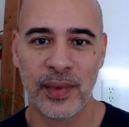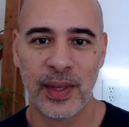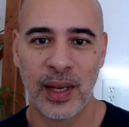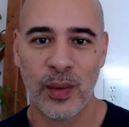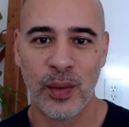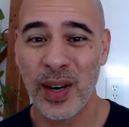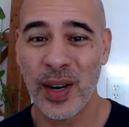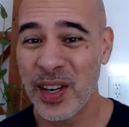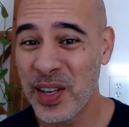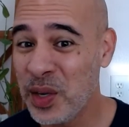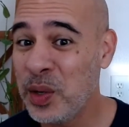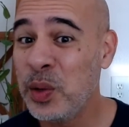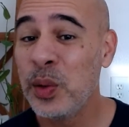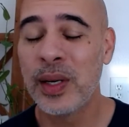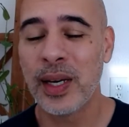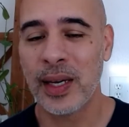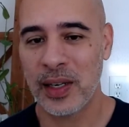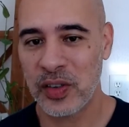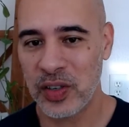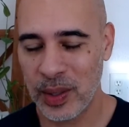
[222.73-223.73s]
you
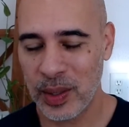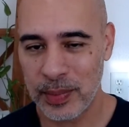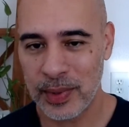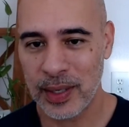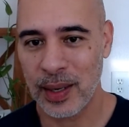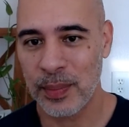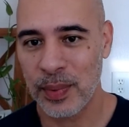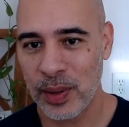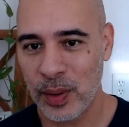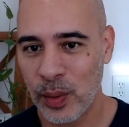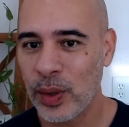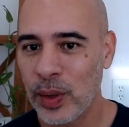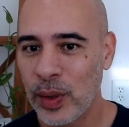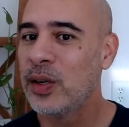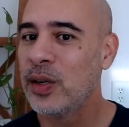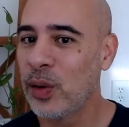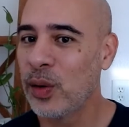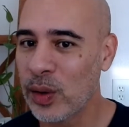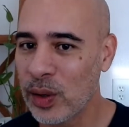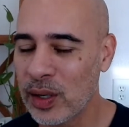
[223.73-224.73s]
get tripped up, what
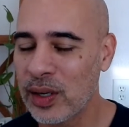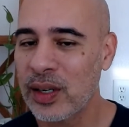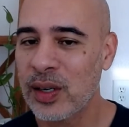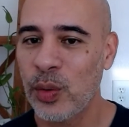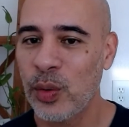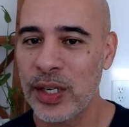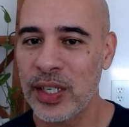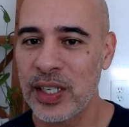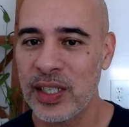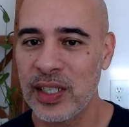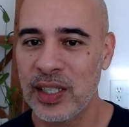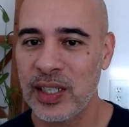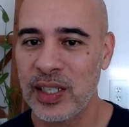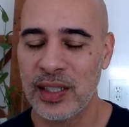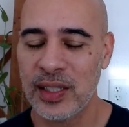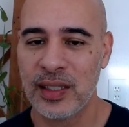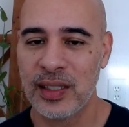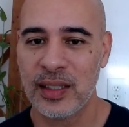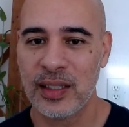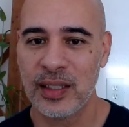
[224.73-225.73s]
your
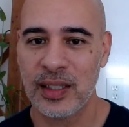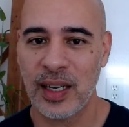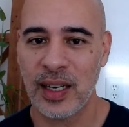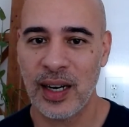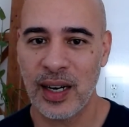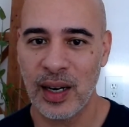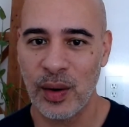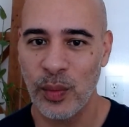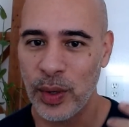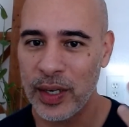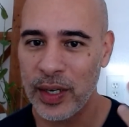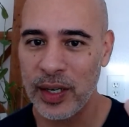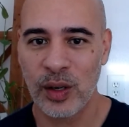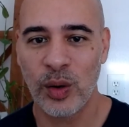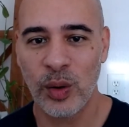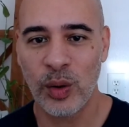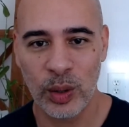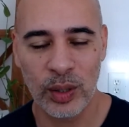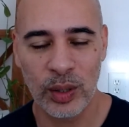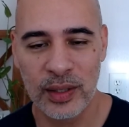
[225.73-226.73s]
questions are, what your
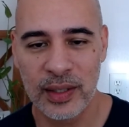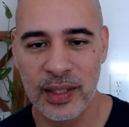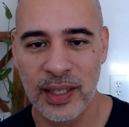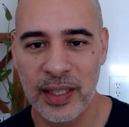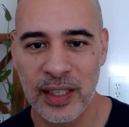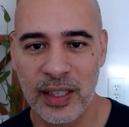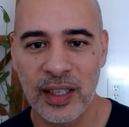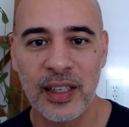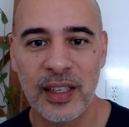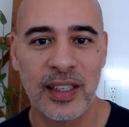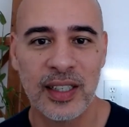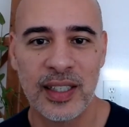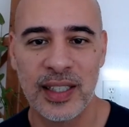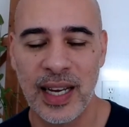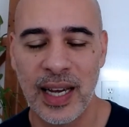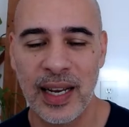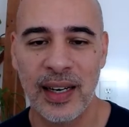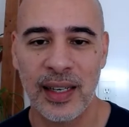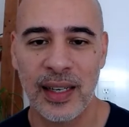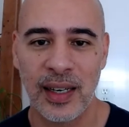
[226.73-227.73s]
holes in your
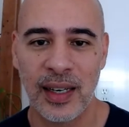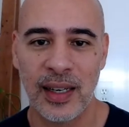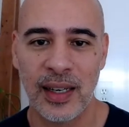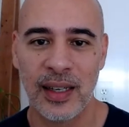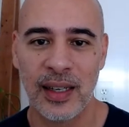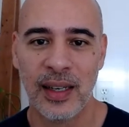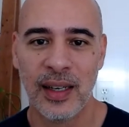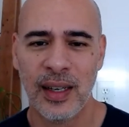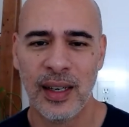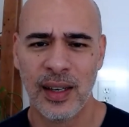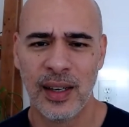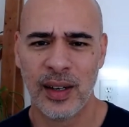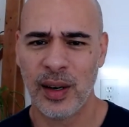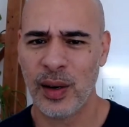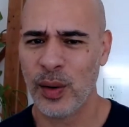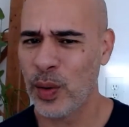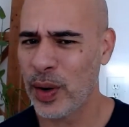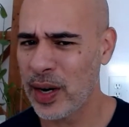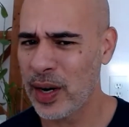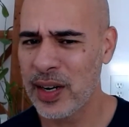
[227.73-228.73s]
understanding are, or
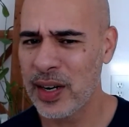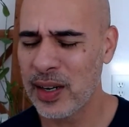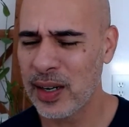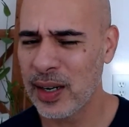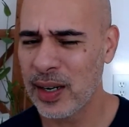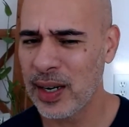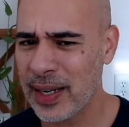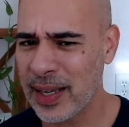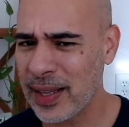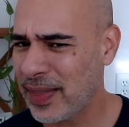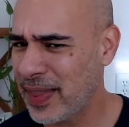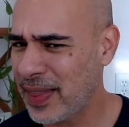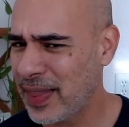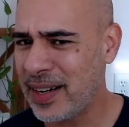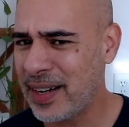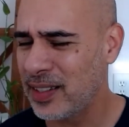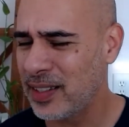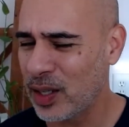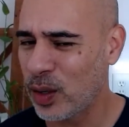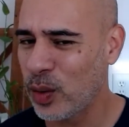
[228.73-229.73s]
where you're like, that
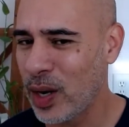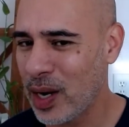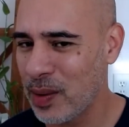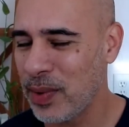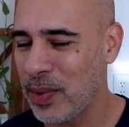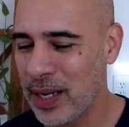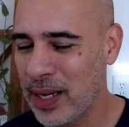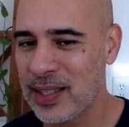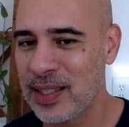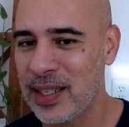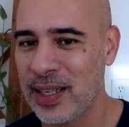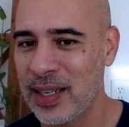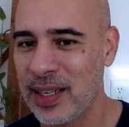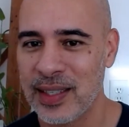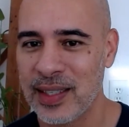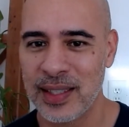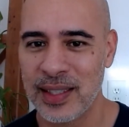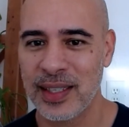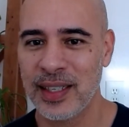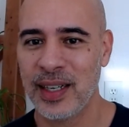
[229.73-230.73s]
doesn't quite make
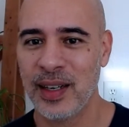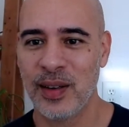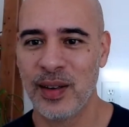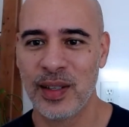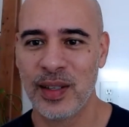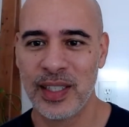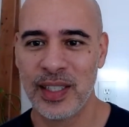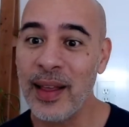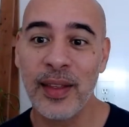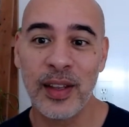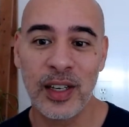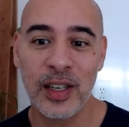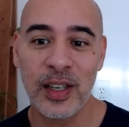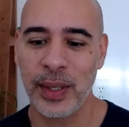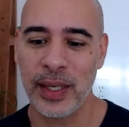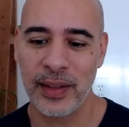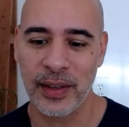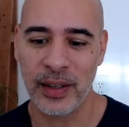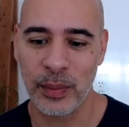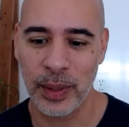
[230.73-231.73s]
sense, and challenge me
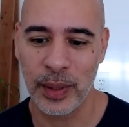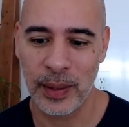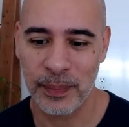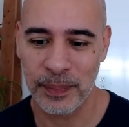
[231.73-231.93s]
a little bit.